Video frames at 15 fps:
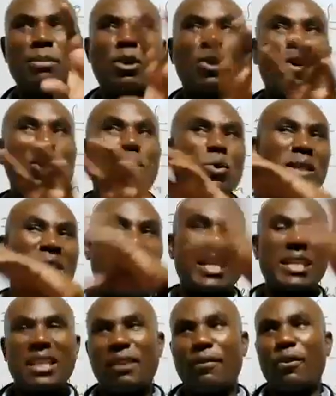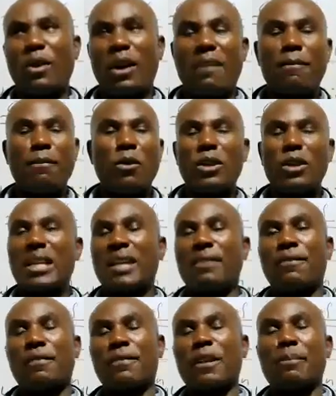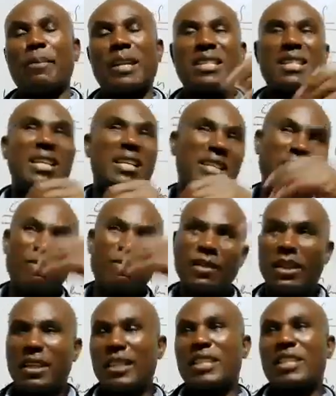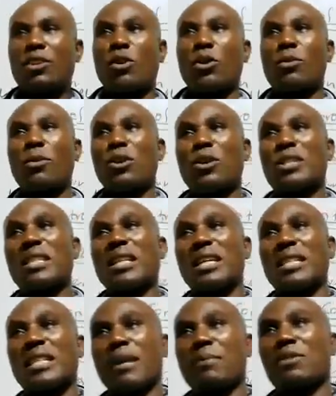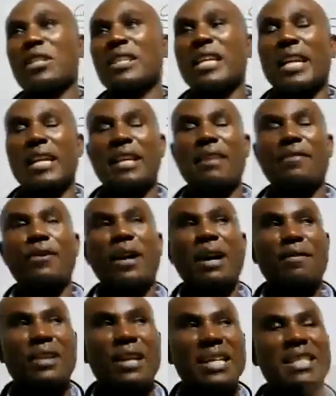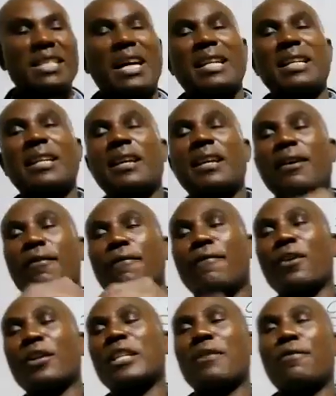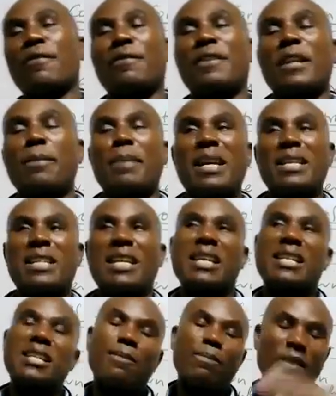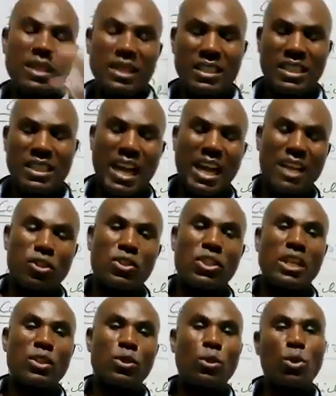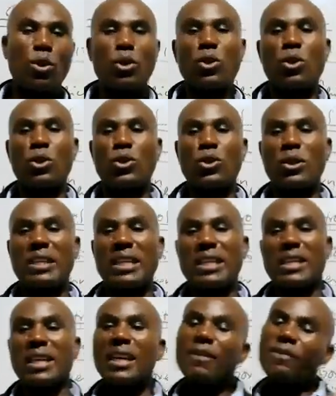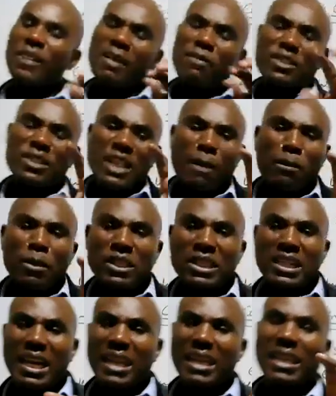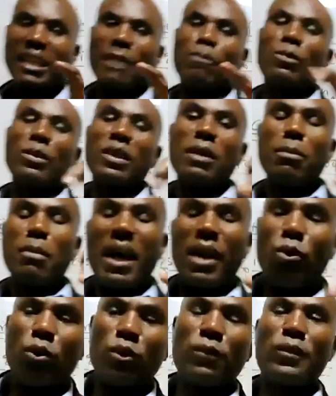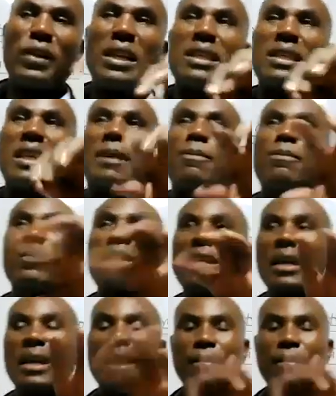because we said if you have more than 50%, it's almost a subsidiary. If you have less than 50%, it's associate, you don't consolidate. Therefore, somebody like my good friend